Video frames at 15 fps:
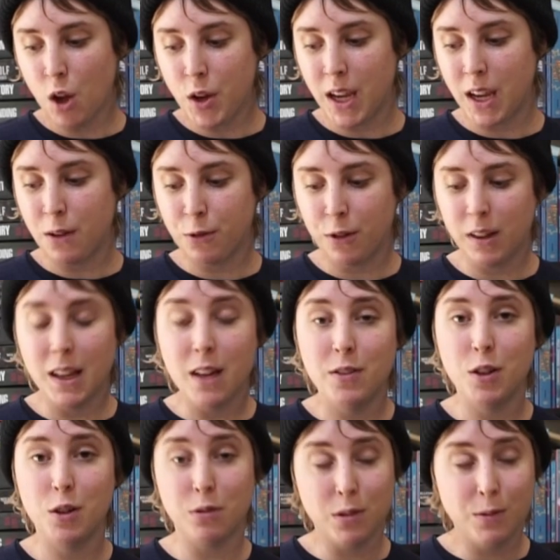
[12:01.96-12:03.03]
longing for a
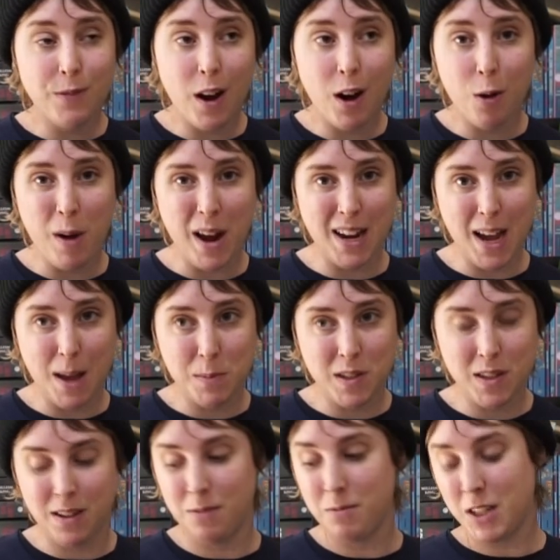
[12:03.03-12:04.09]
lover who was far away and
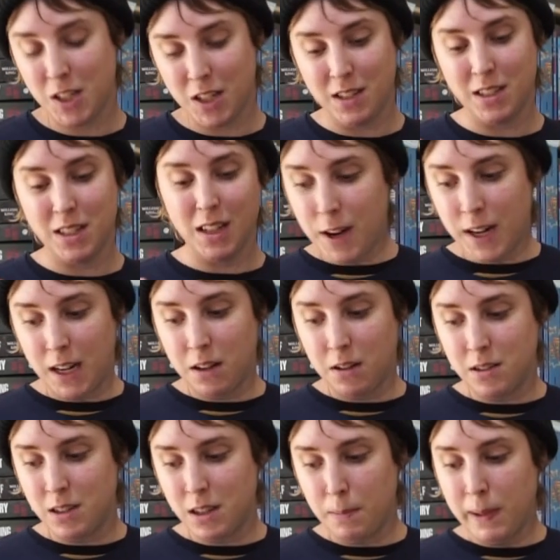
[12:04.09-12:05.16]
absent, which is funny
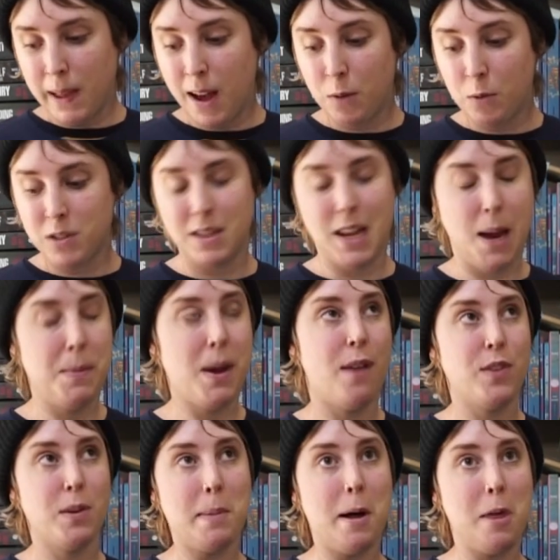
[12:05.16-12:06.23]
because the plant was named
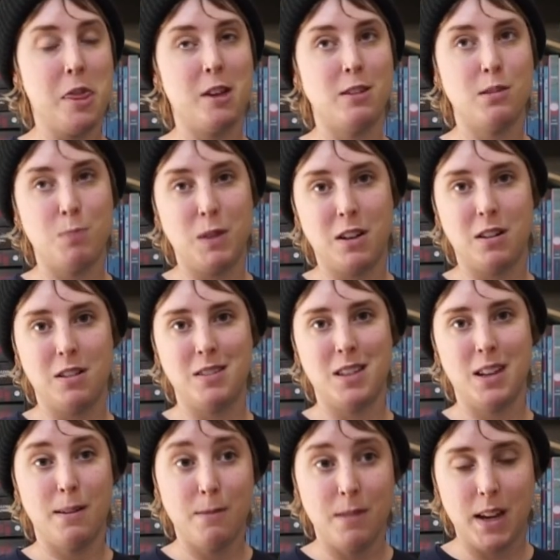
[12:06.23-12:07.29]
after Pothos because
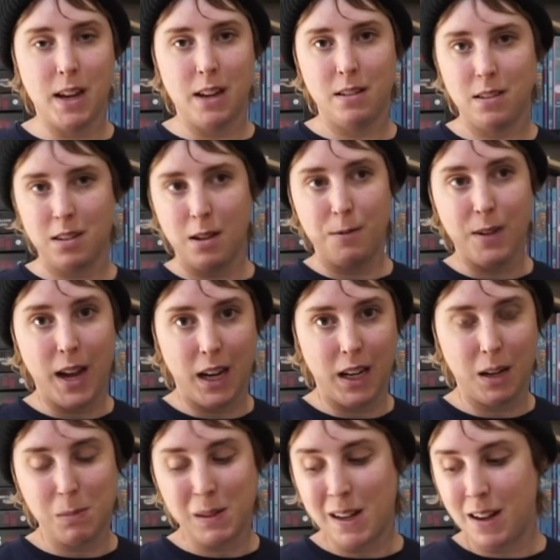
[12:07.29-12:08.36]
it's a
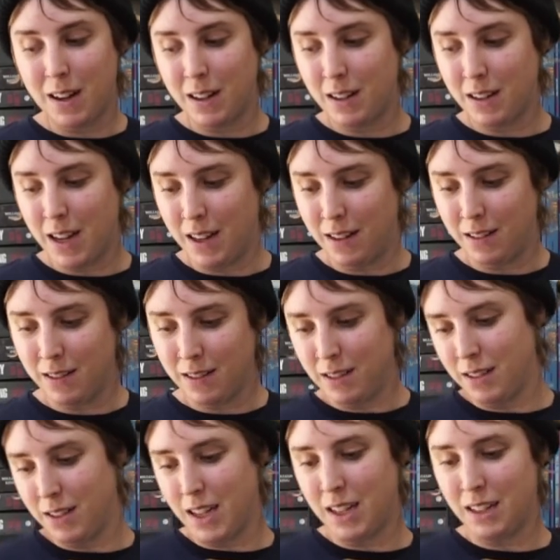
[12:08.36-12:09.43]
vining plant, and
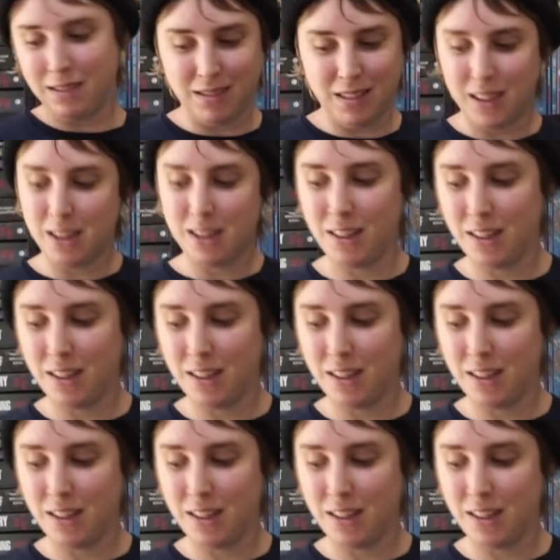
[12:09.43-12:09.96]
you